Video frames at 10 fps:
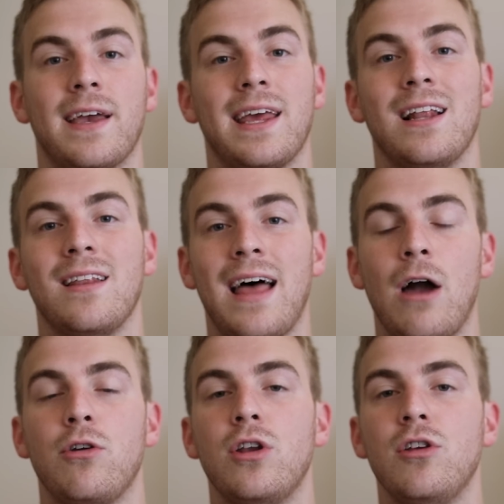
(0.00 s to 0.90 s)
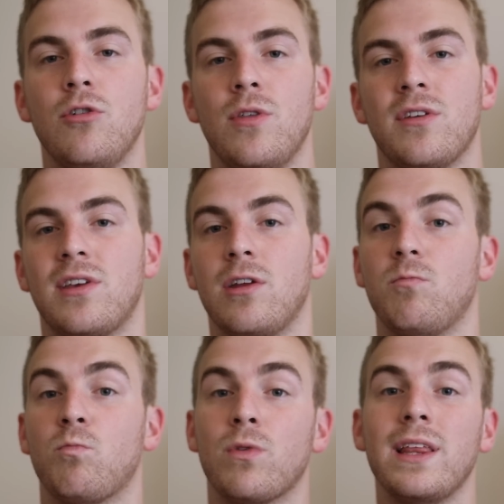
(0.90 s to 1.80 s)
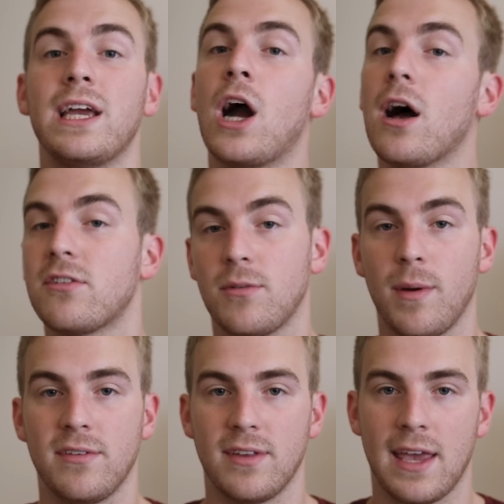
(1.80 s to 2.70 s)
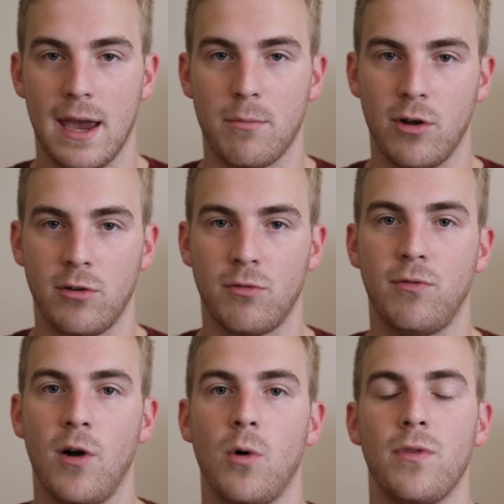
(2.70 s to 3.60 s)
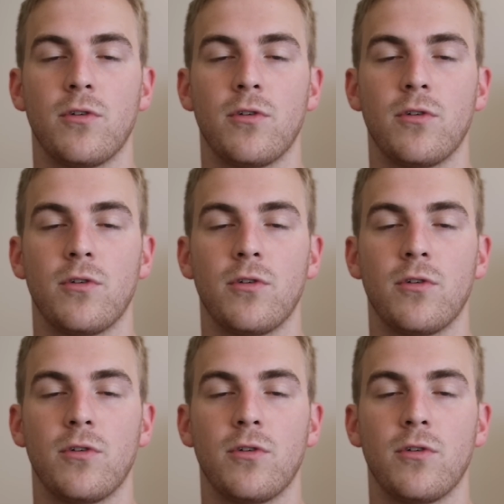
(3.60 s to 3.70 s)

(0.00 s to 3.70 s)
that can allow you to do this, can really customize the camera on your phone.